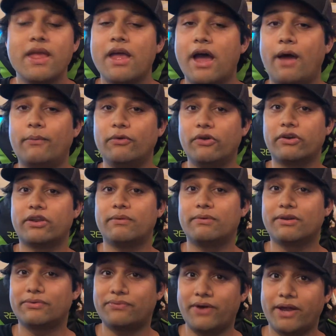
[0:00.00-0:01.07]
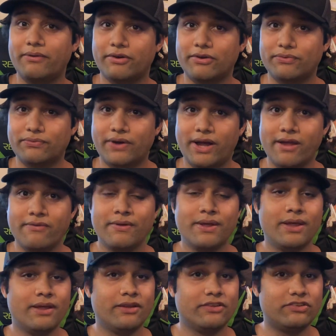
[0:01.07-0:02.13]
I will not give it a 5 out of 5.
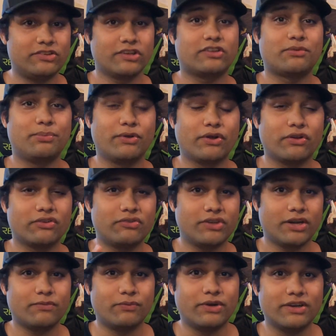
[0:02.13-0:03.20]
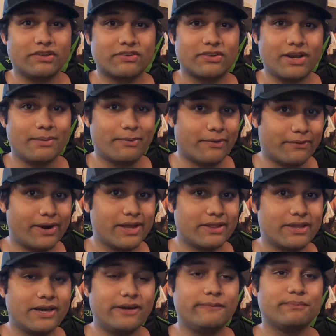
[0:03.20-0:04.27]
Just because of that one disclaimer right
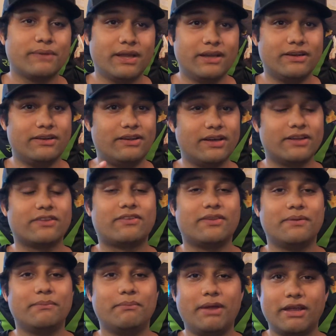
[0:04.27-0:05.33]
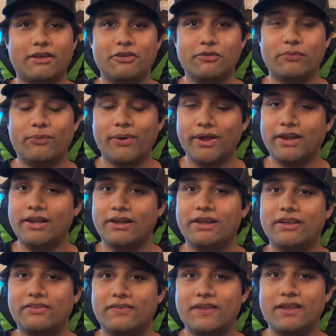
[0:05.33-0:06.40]
there. It does make you really
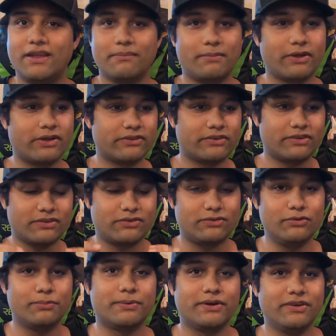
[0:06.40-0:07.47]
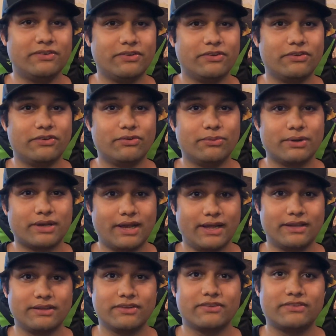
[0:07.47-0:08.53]
lazy, because it is super easy to do it
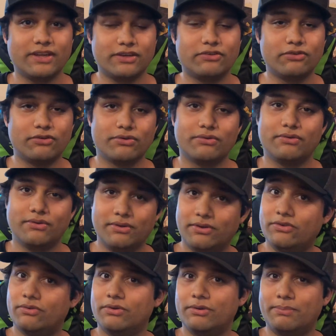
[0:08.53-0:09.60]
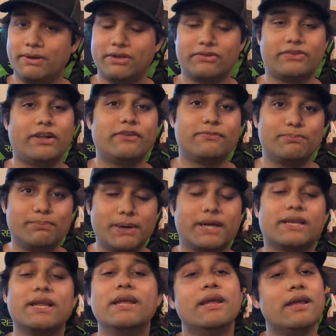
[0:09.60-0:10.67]
like this than to do it by yourself.
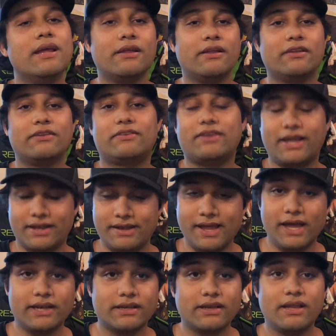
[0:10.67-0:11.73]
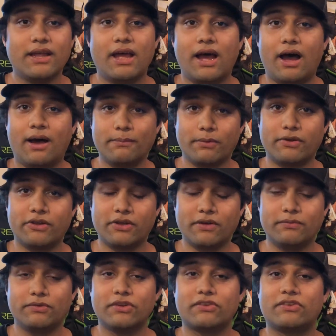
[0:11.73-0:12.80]
But said that, I'm gonna
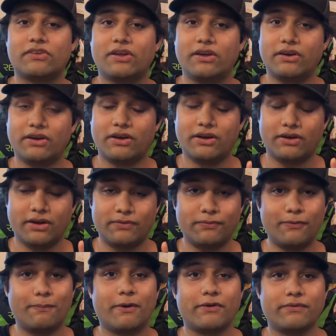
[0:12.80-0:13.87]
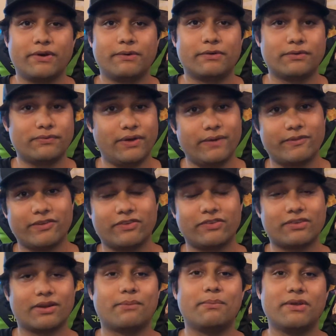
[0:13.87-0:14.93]
give this a 4.5 out of 5. This is
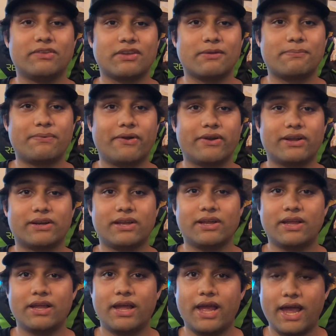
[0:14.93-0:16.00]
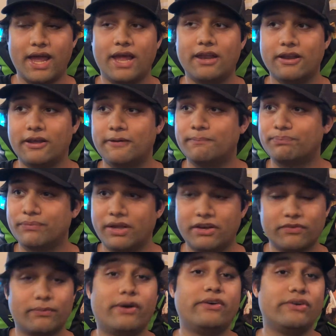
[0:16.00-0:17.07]
an amazing product, and it
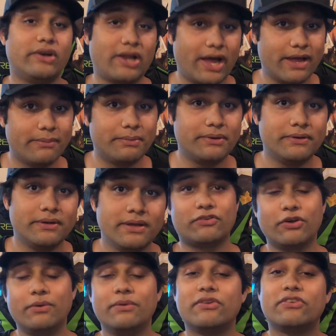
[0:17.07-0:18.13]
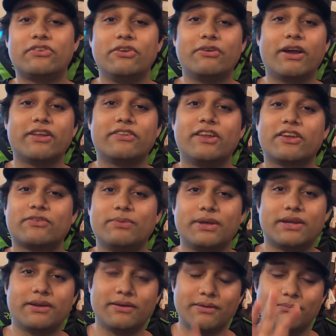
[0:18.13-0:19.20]
is very reliable. So see you guys next
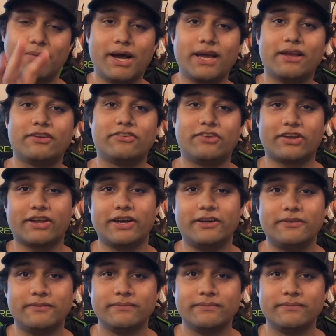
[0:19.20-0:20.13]
week. Bye, take care.